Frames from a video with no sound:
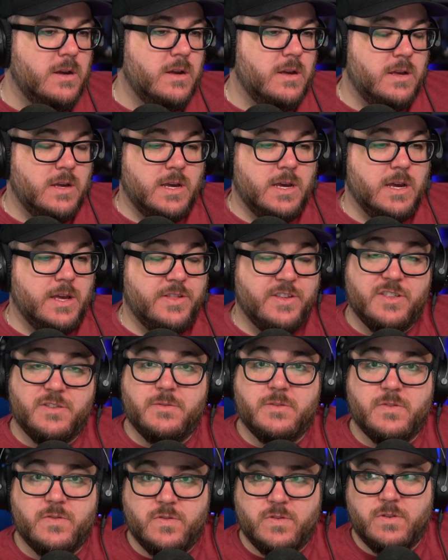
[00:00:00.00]
I
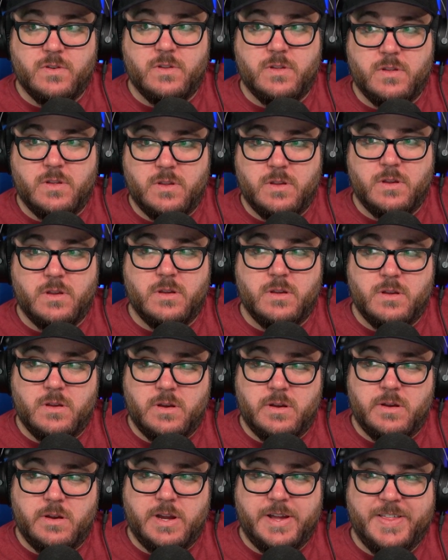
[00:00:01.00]

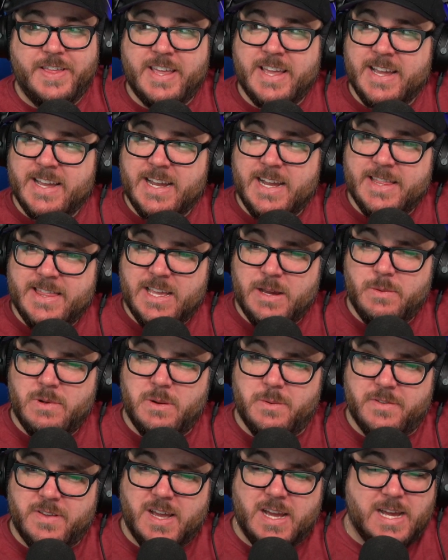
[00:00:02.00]
think I got that when it
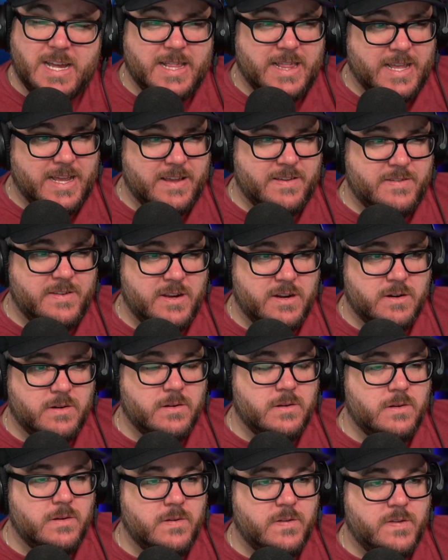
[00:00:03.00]
was hot last year.
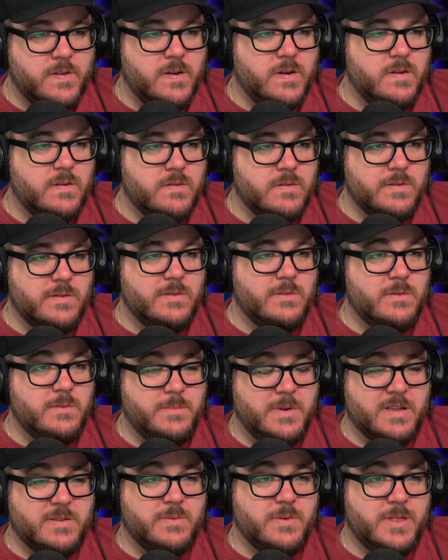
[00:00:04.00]
So we'll
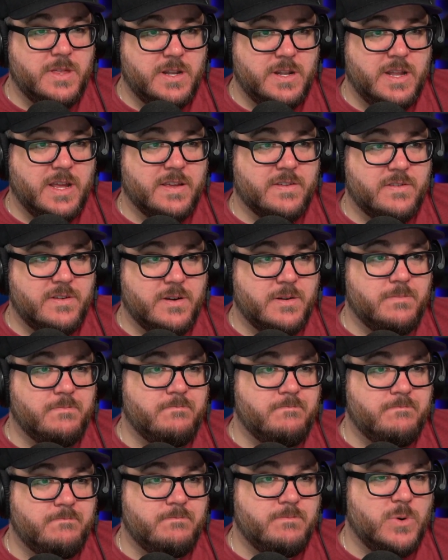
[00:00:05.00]
mess with it next year
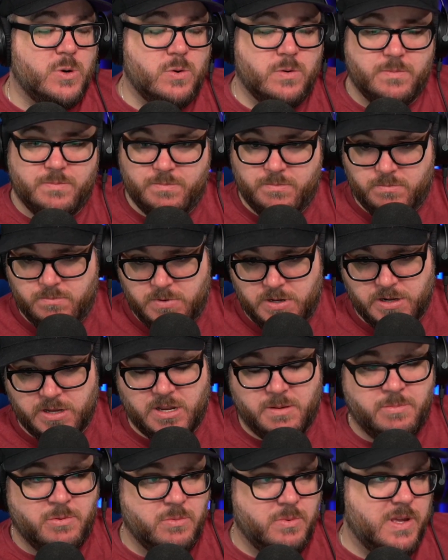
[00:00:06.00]
or in a
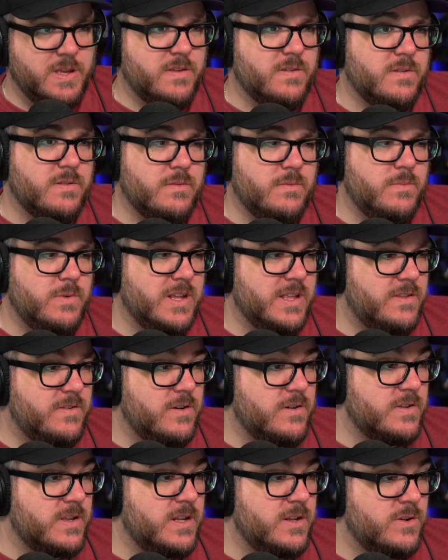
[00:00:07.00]
couple weeks when it
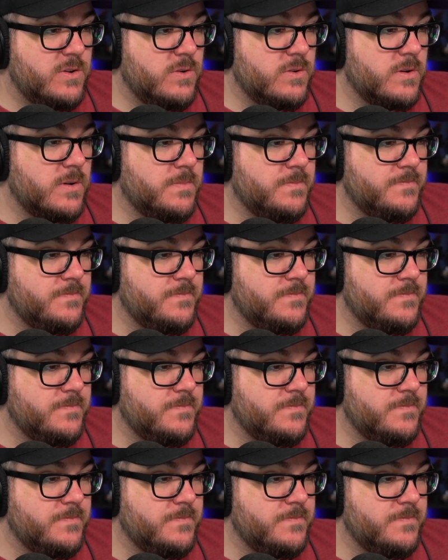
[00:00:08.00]
starts getting colder.